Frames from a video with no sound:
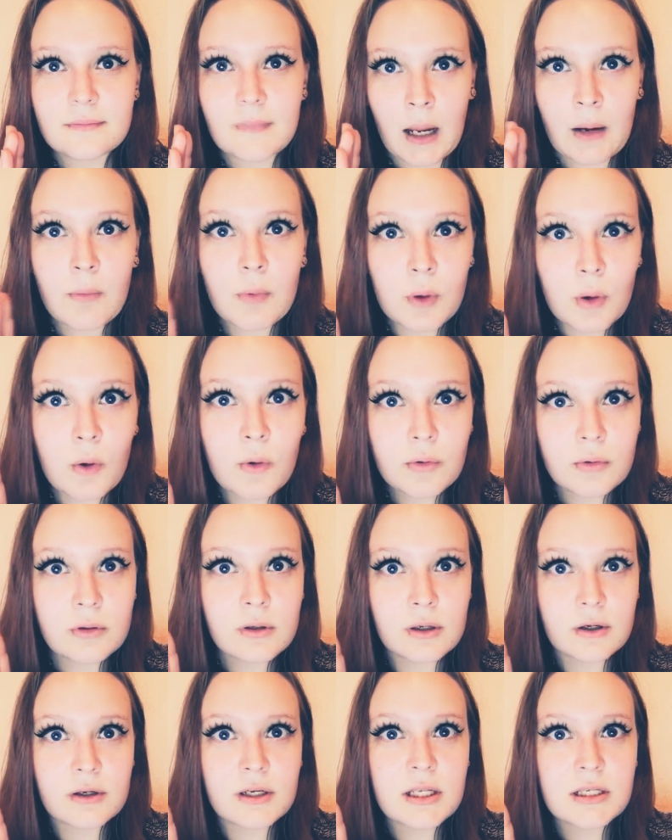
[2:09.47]
I want all the
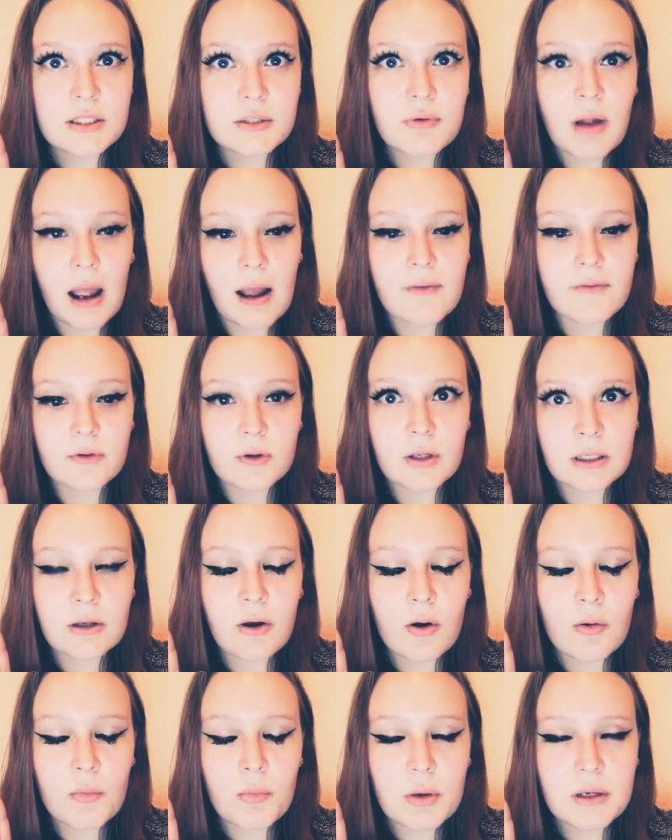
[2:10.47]
gherkins you have like
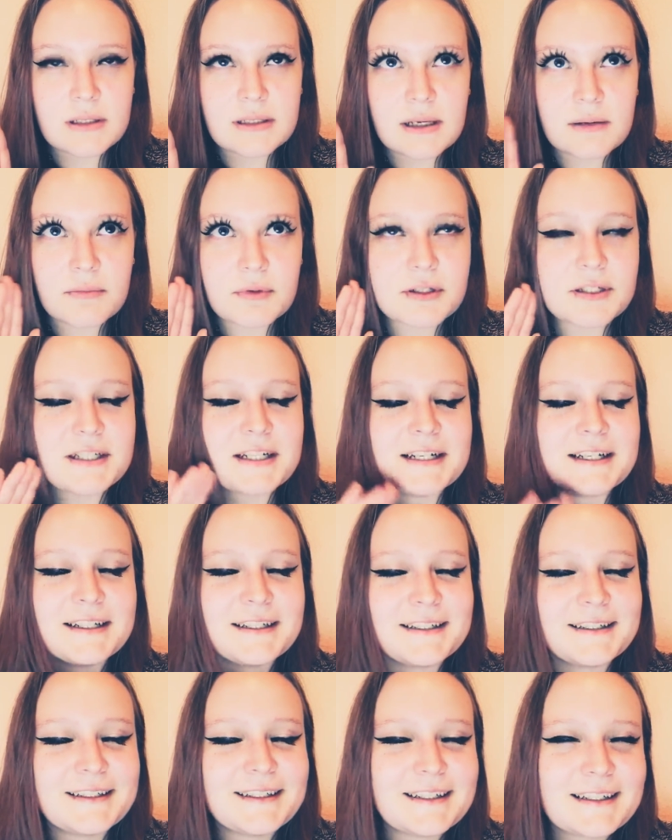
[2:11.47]
on my sandwich.
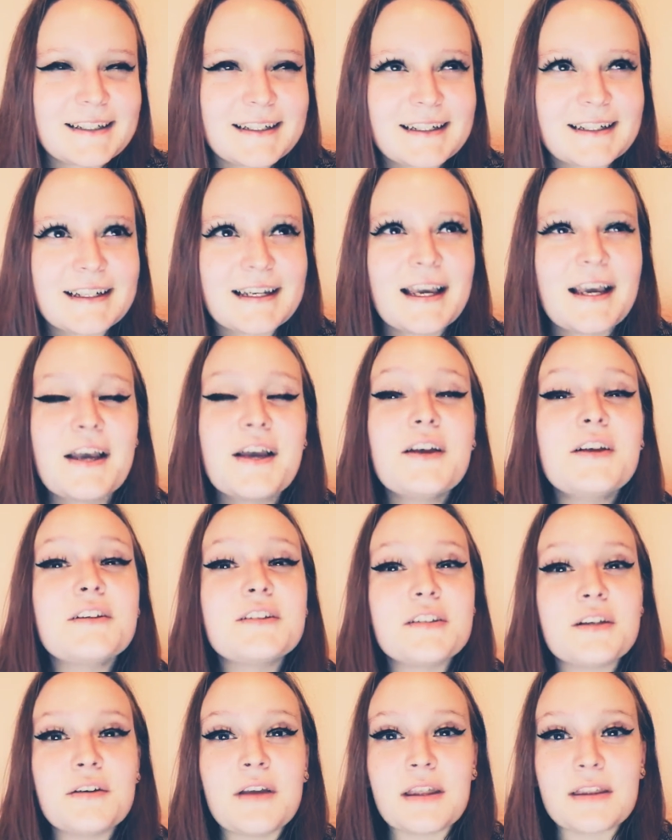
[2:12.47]

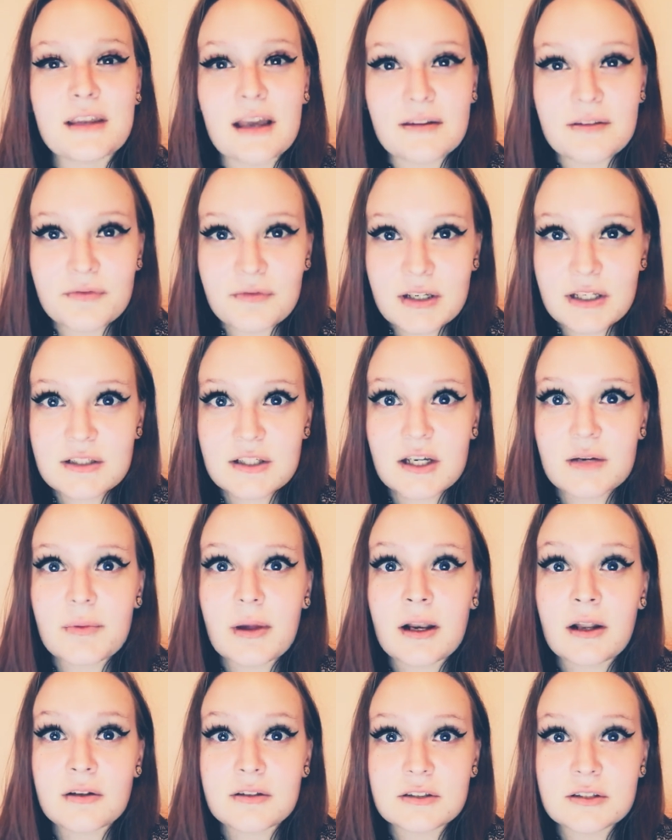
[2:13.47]
So yeah, they have the vegan sub,
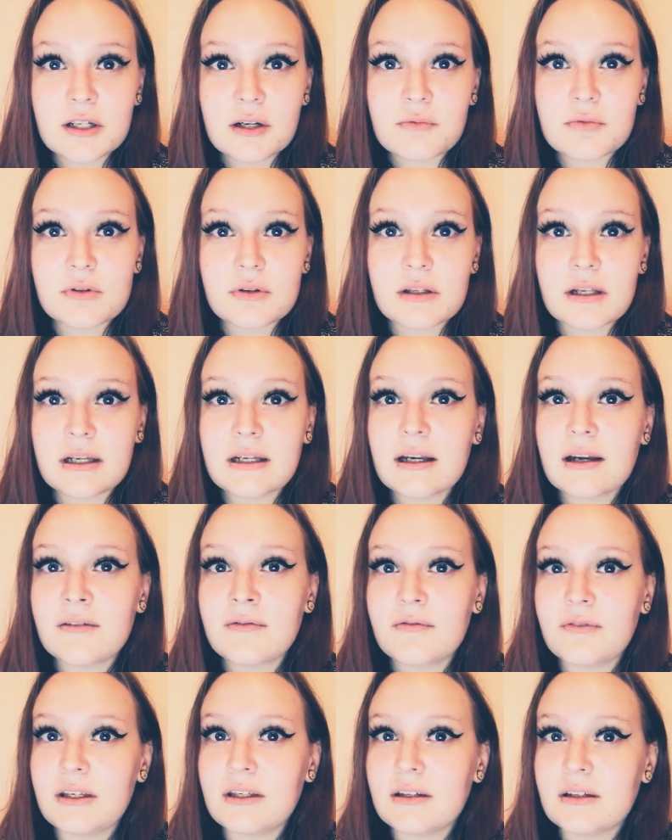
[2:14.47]
and it also comes with like a
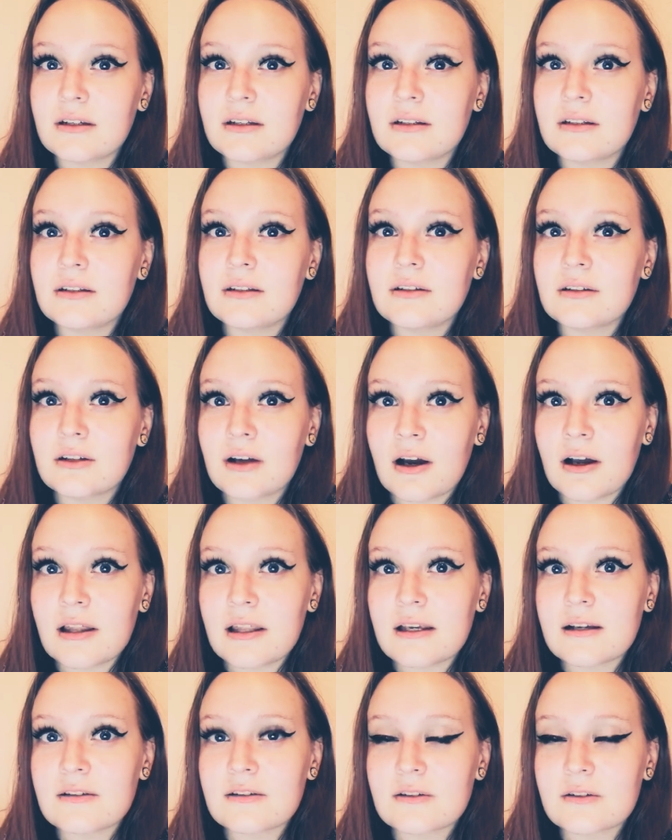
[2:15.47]
vegan
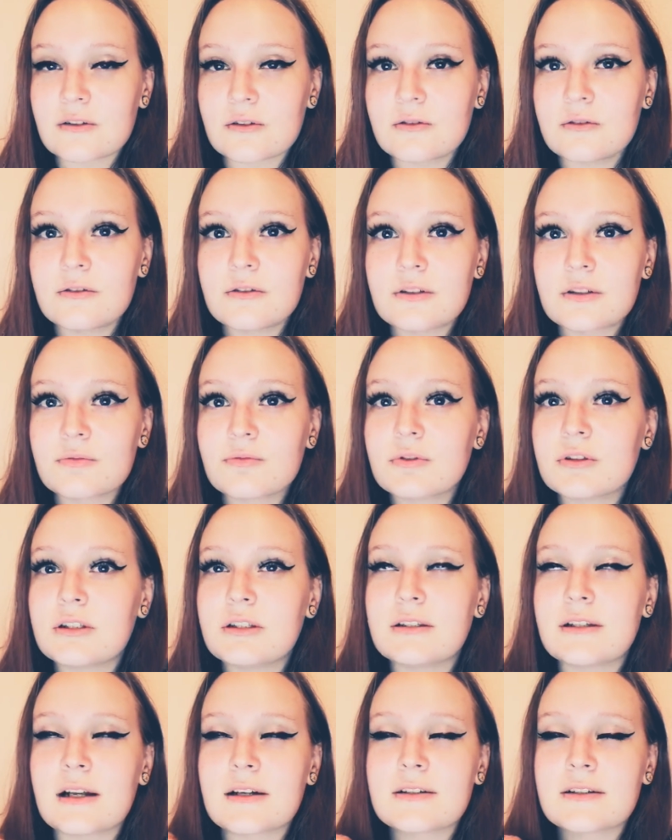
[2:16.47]
garlic sauce, which
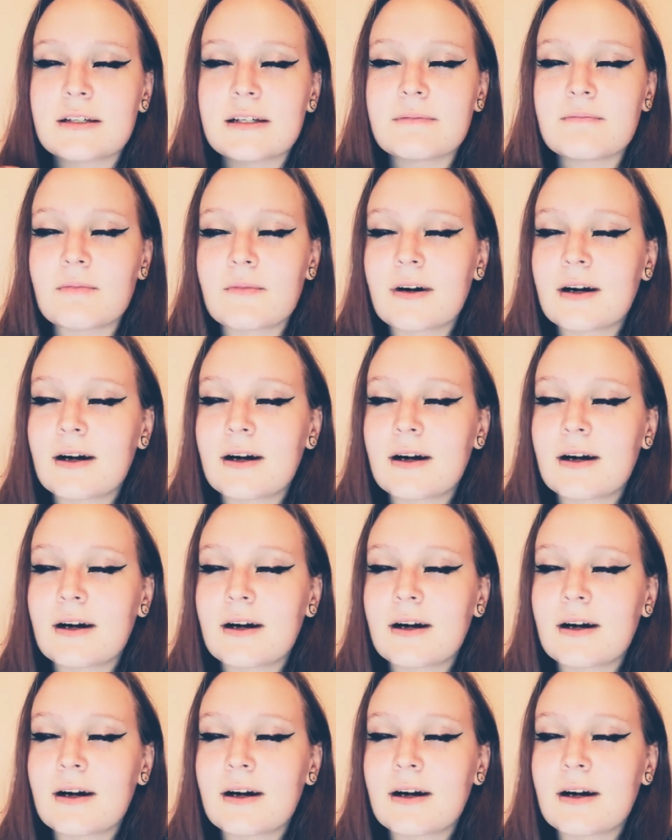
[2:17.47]
is actually